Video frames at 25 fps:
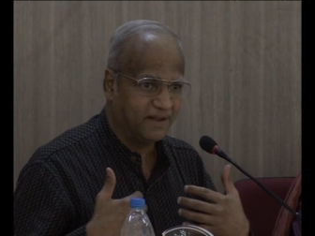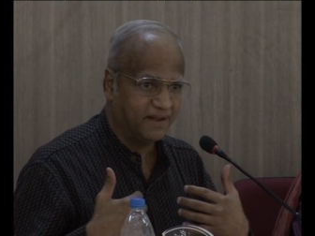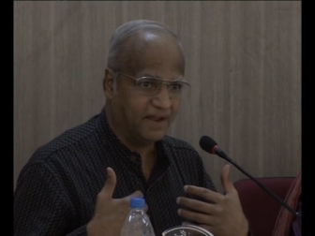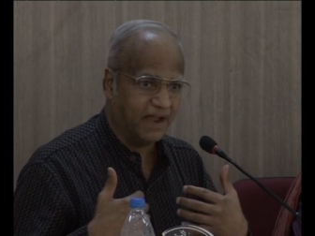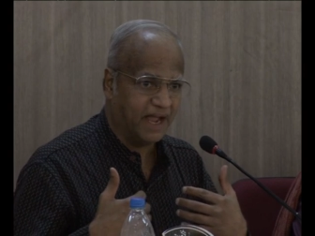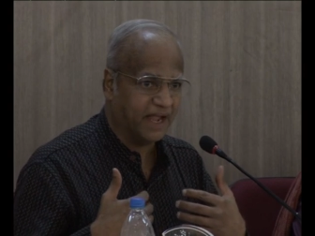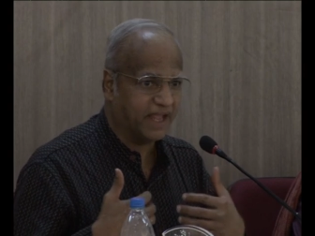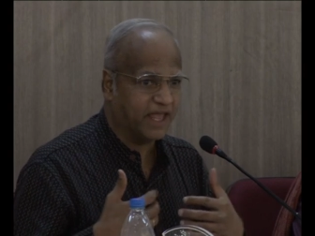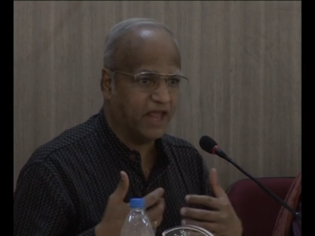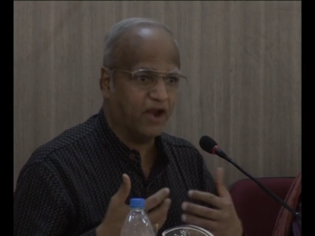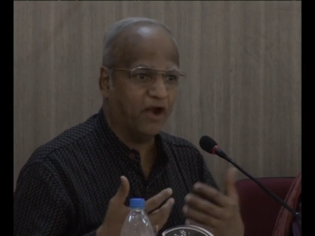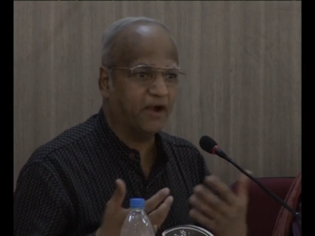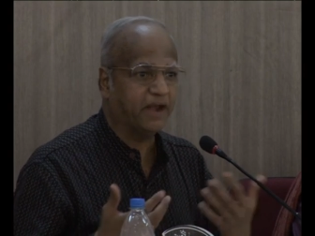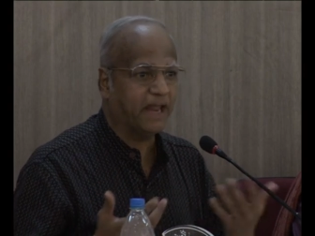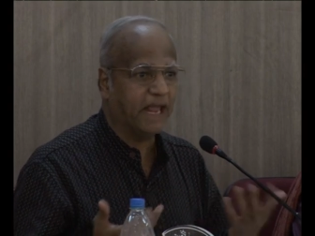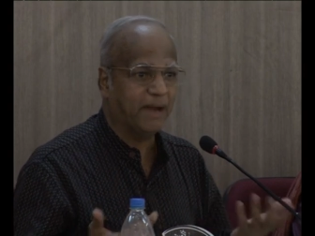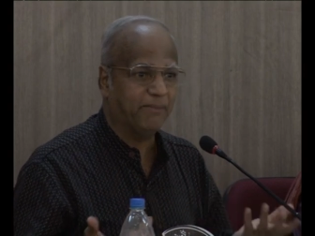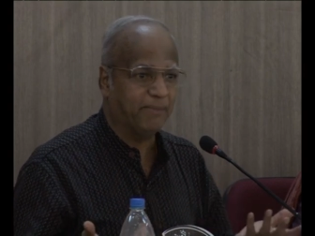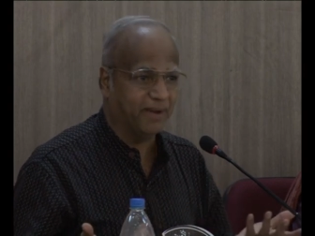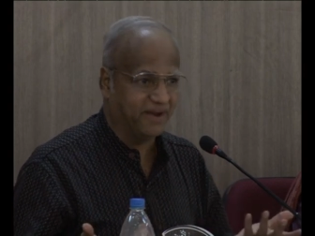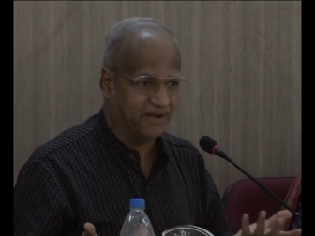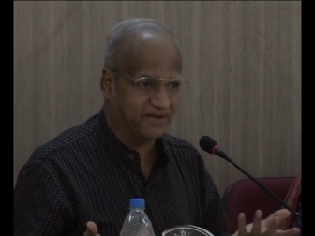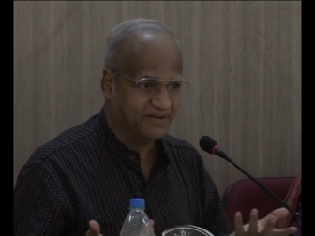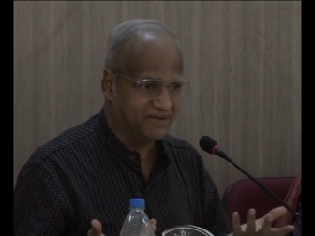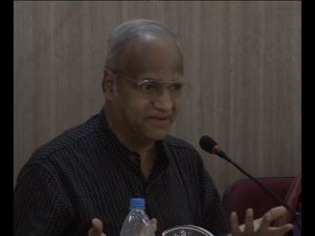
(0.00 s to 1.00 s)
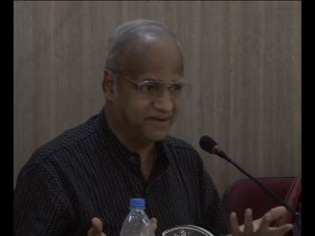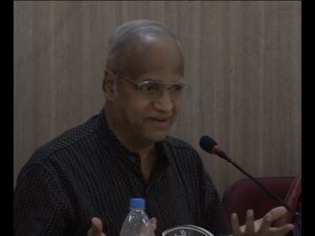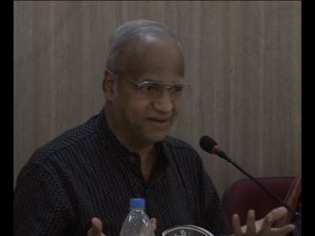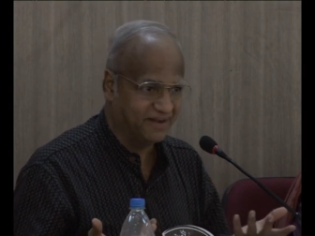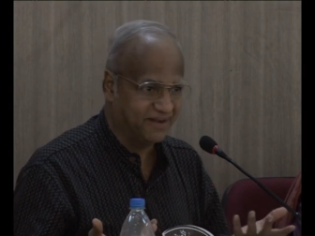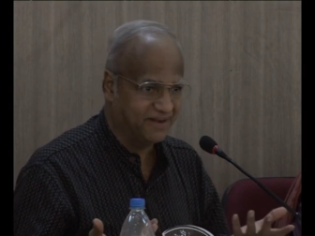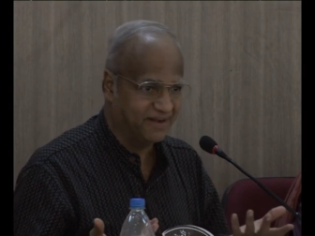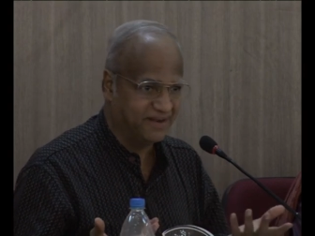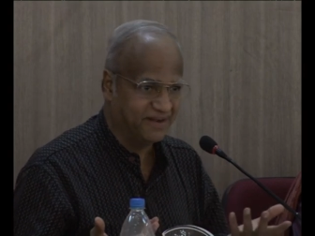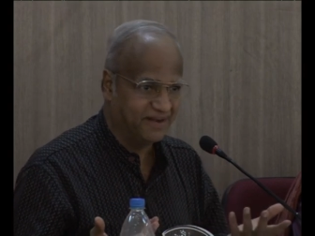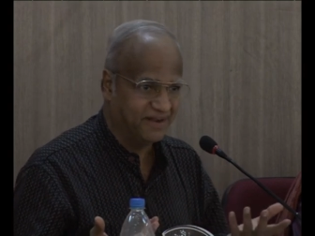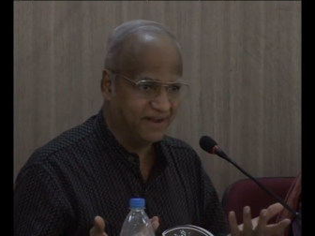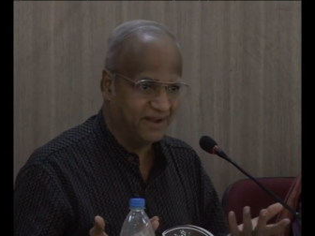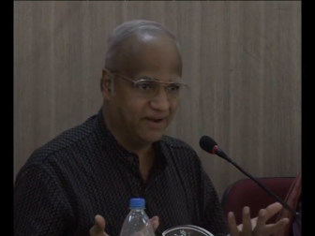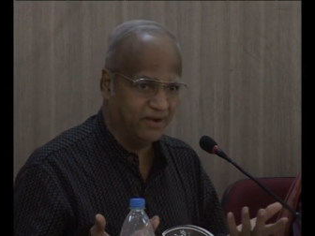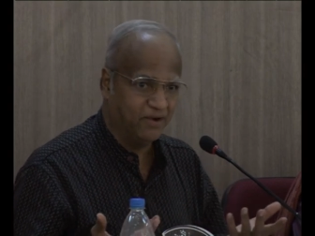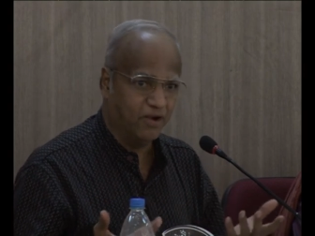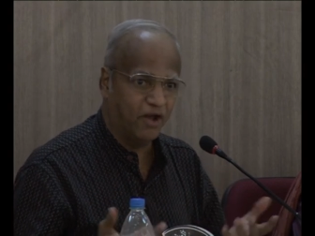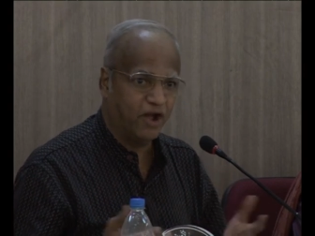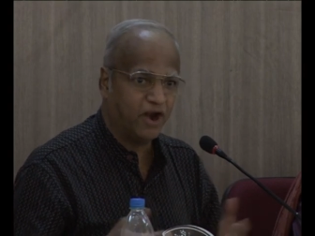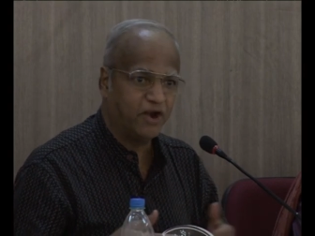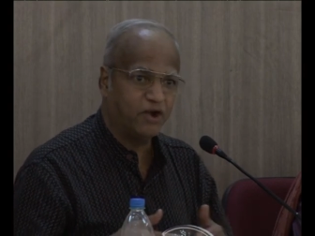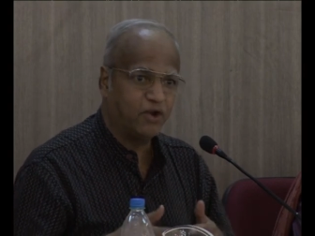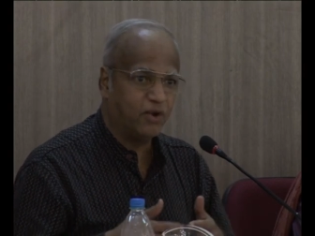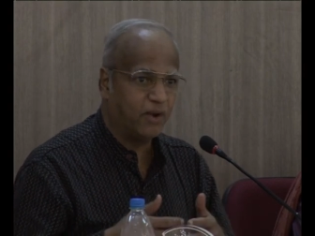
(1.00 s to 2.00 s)
I cannot help it,
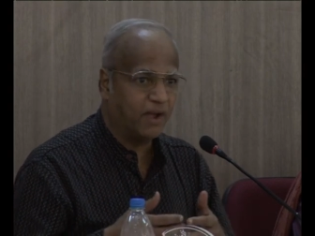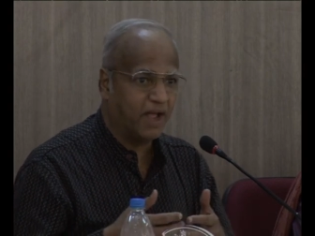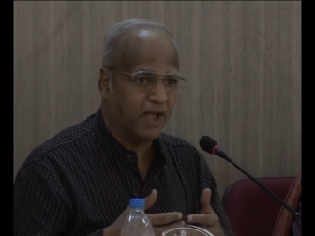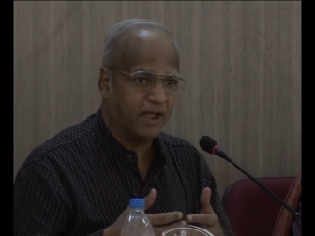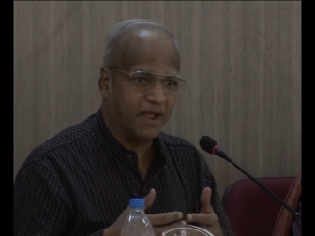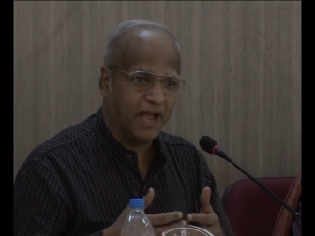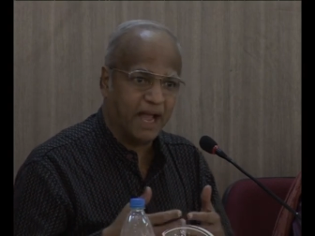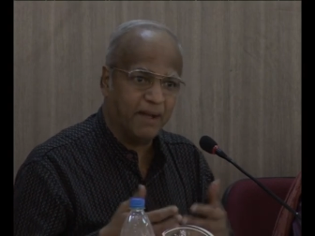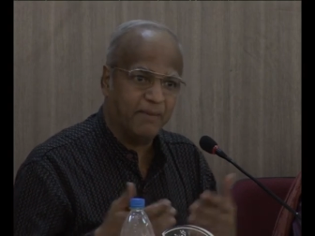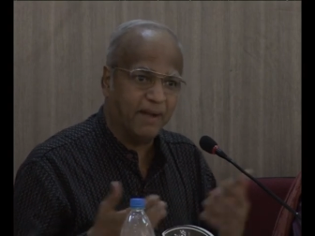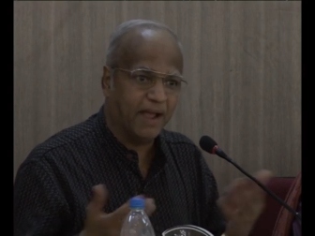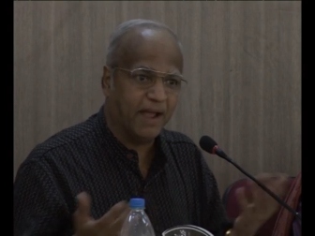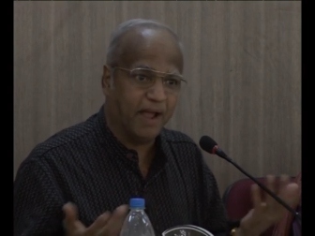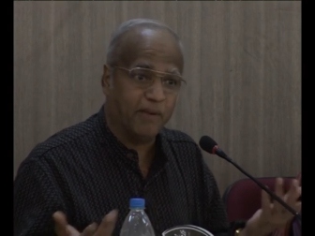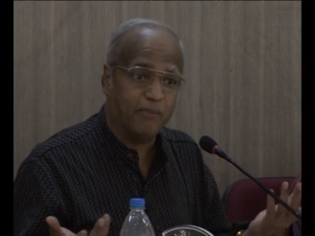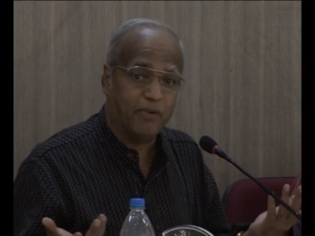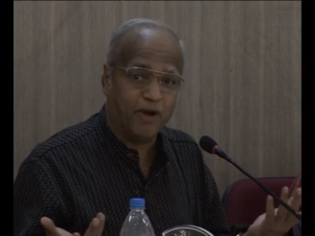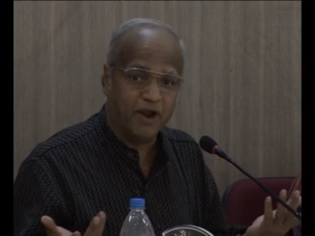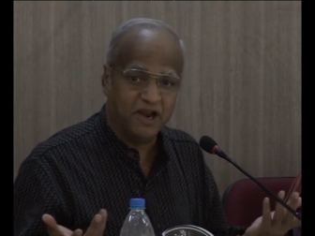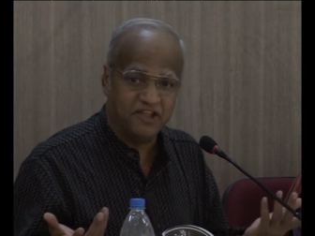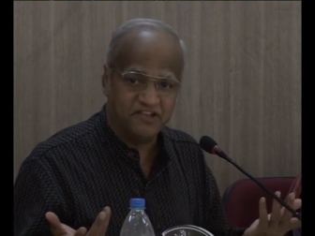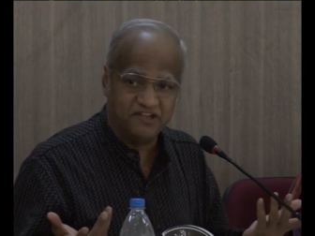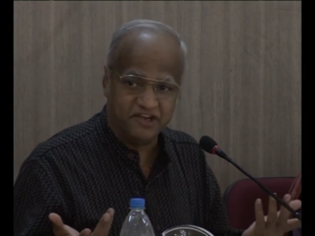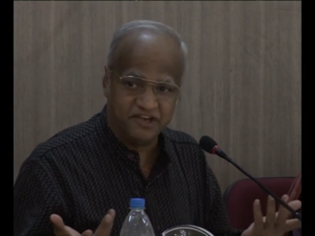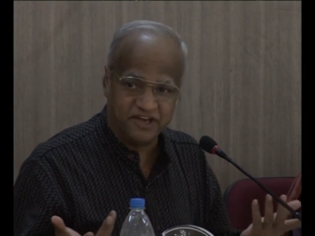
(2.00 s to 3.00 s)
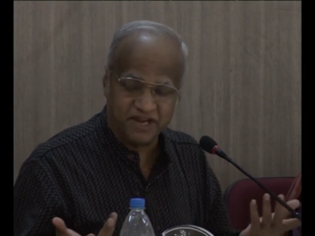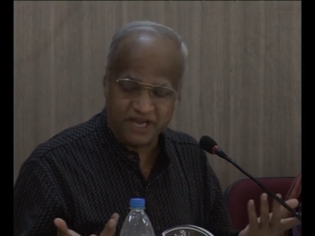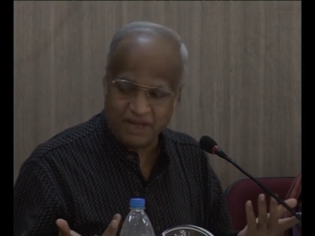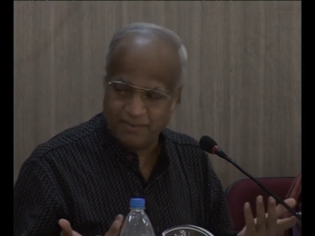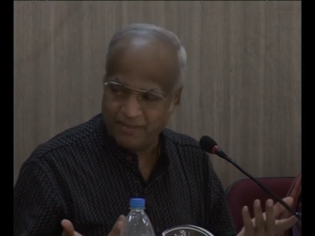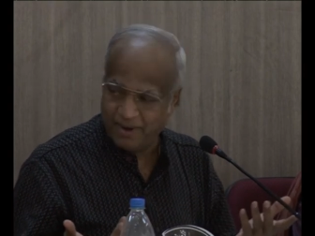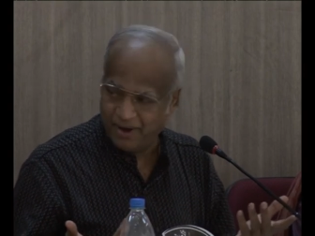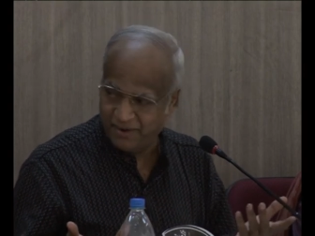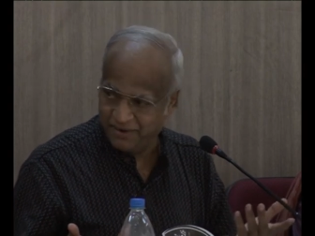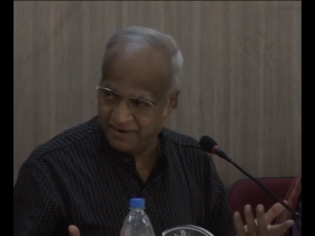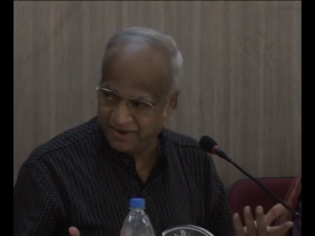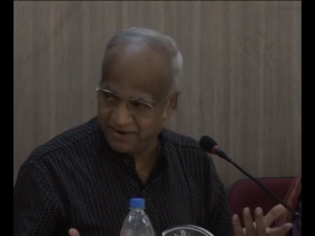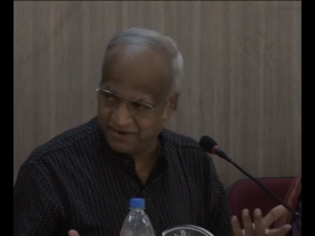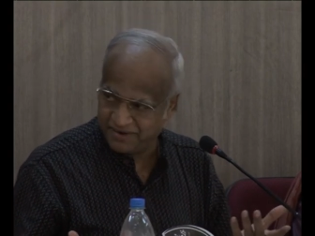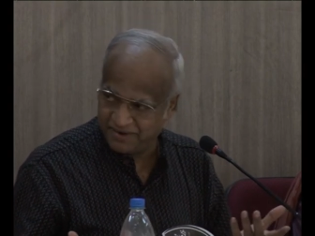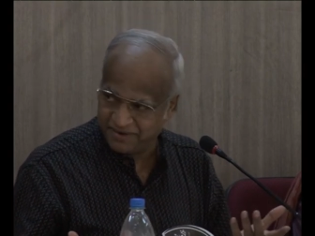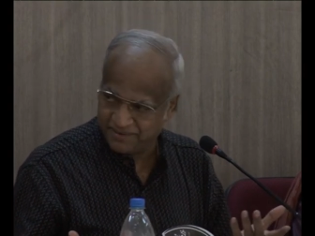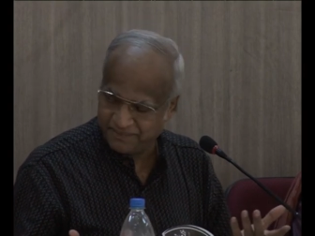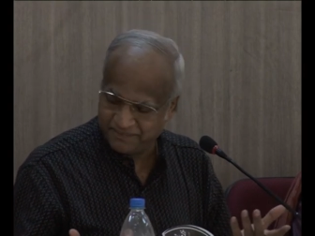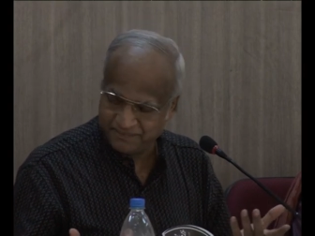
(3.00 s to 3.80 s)
nor do I, am I apologetic about it.